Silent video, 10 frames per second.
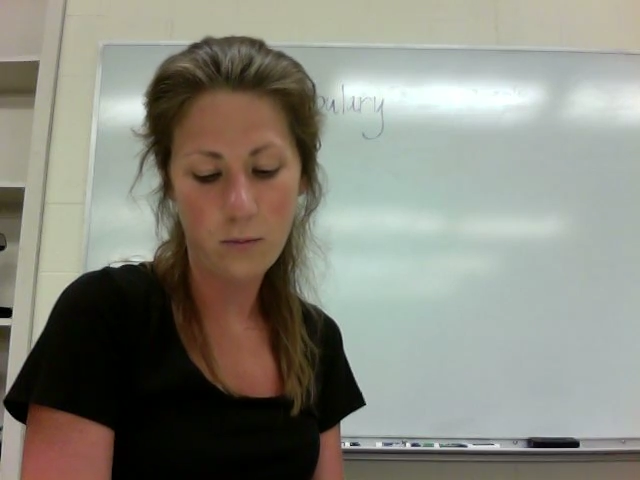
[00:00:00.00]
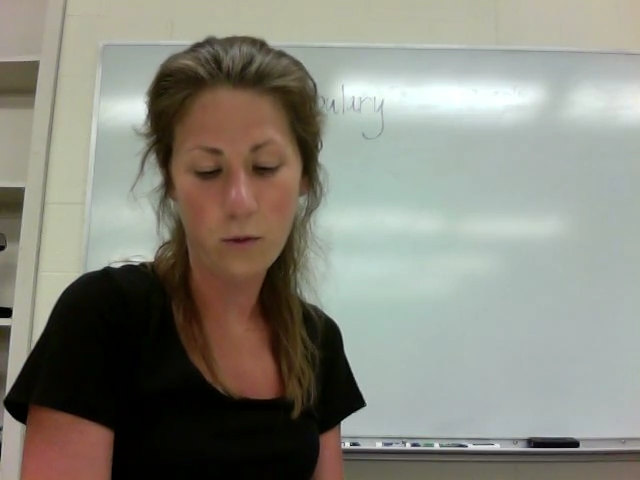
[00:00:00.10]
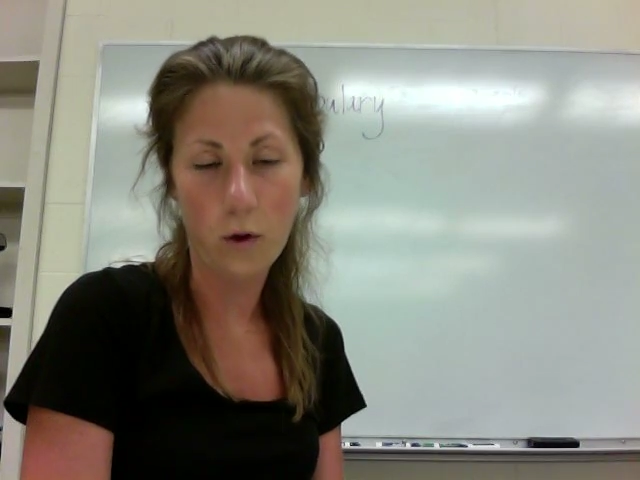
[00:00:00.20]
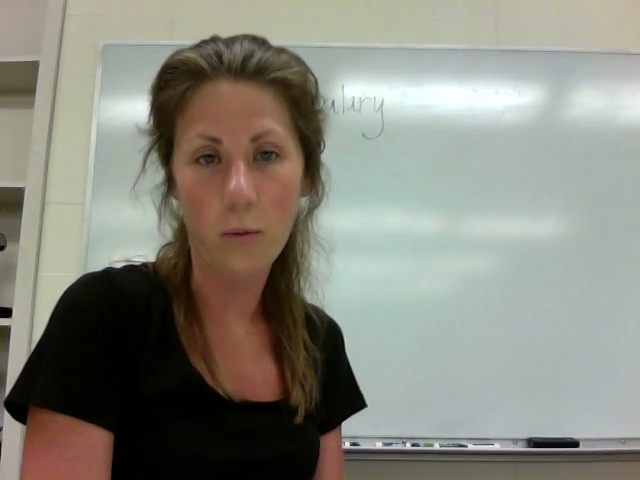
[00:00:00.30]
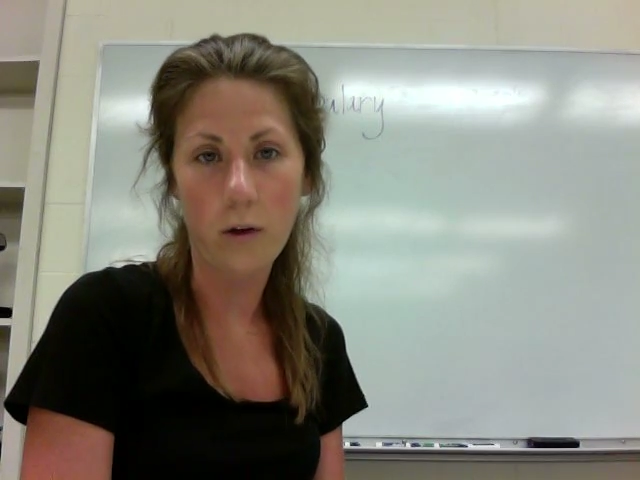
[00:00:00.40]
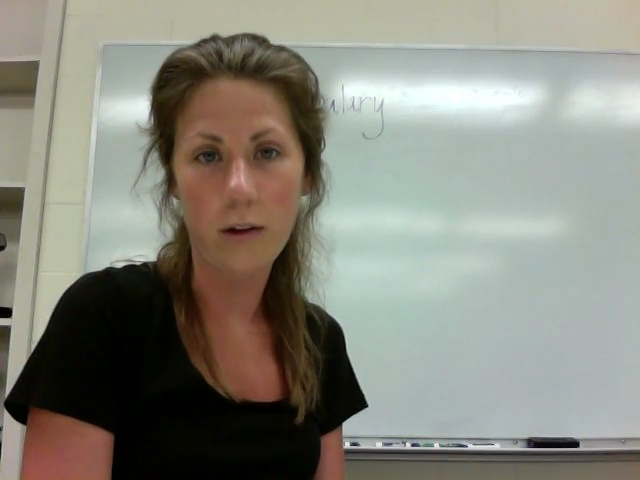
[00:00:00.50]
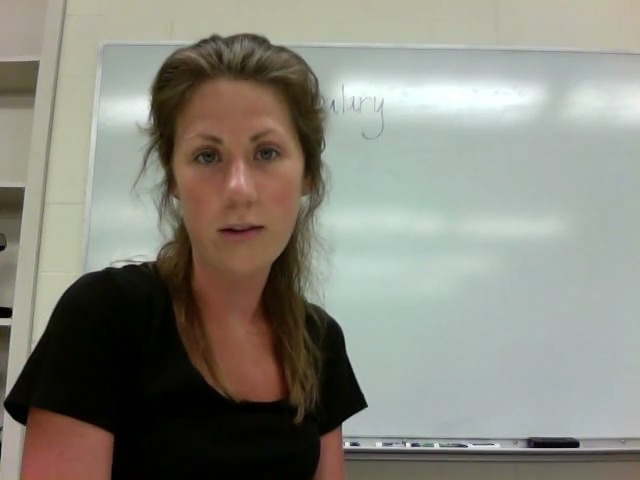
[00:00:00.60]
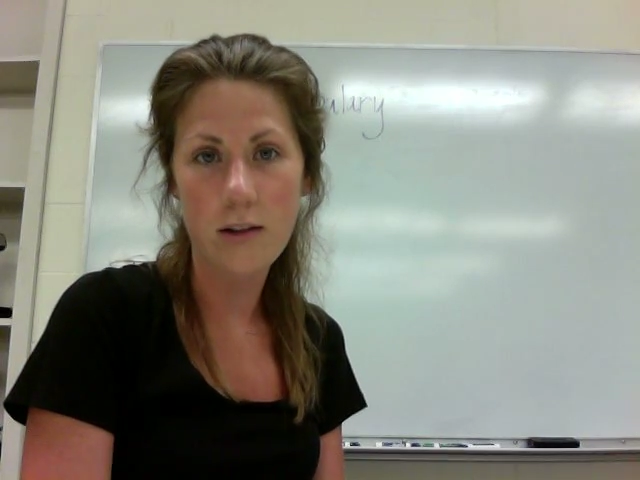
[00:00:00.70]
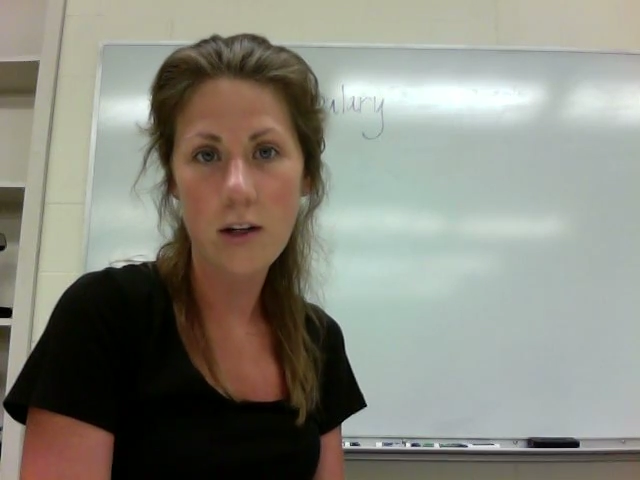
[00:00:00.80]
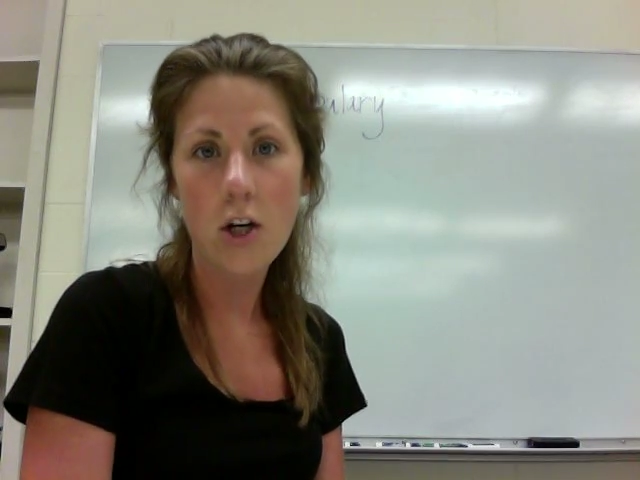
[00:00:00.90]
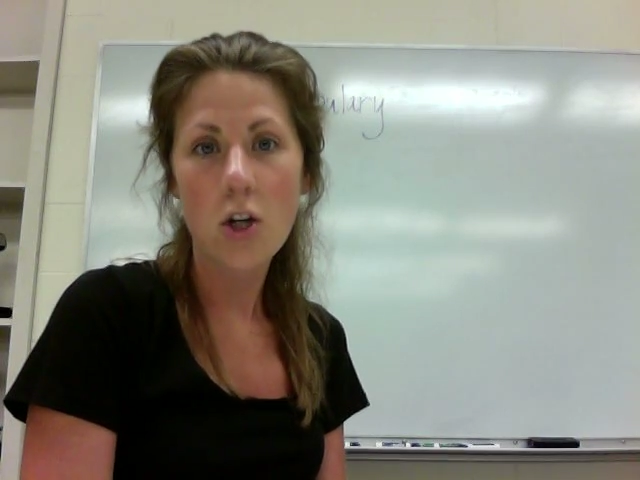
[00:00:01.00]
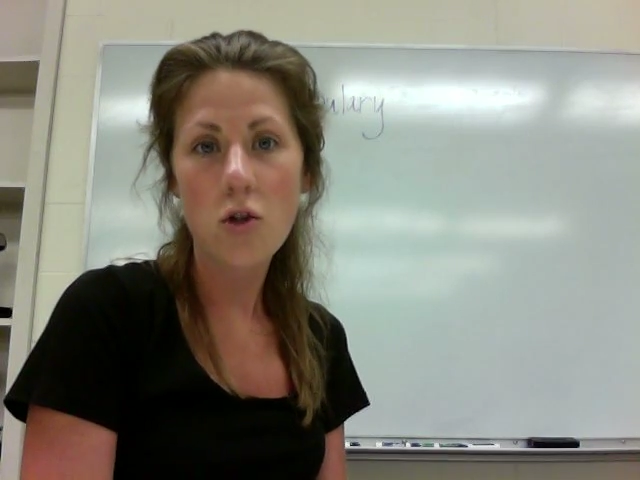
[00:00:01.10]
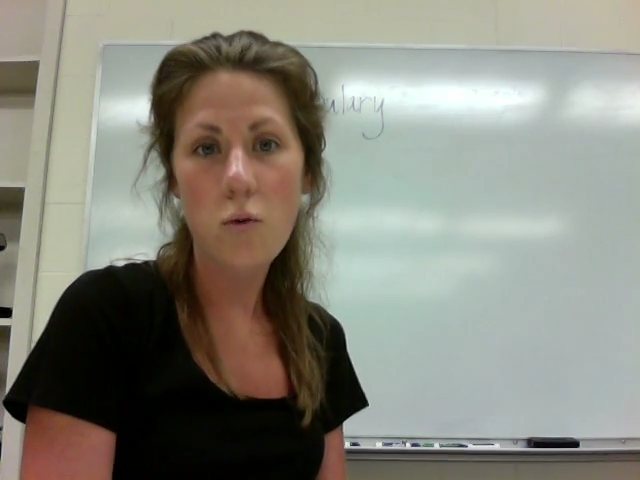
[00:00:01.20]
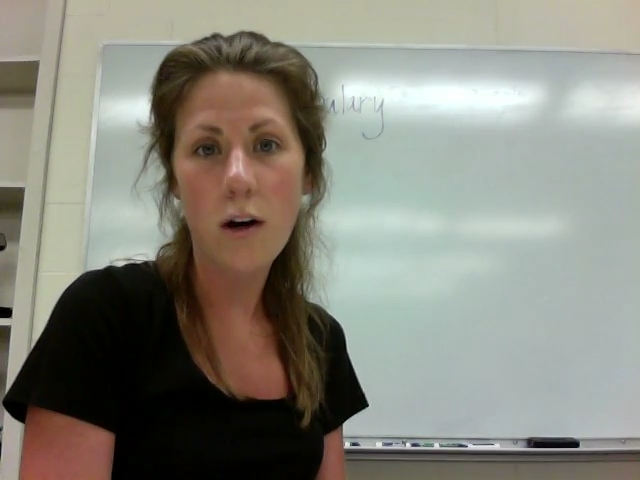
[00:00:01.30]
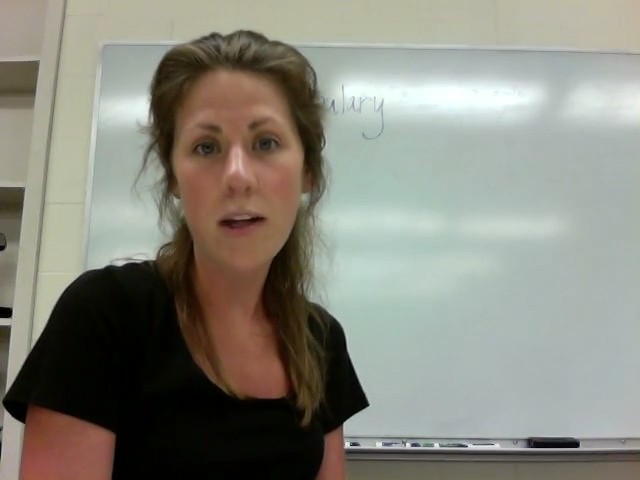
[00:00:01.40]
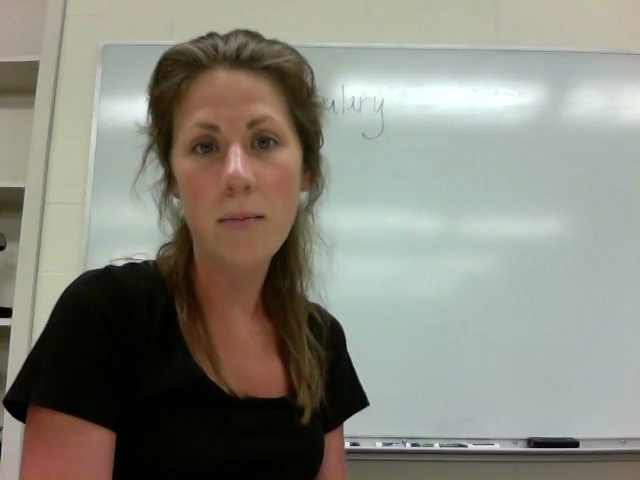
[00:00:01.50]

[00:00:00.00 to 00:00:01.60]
root words, 20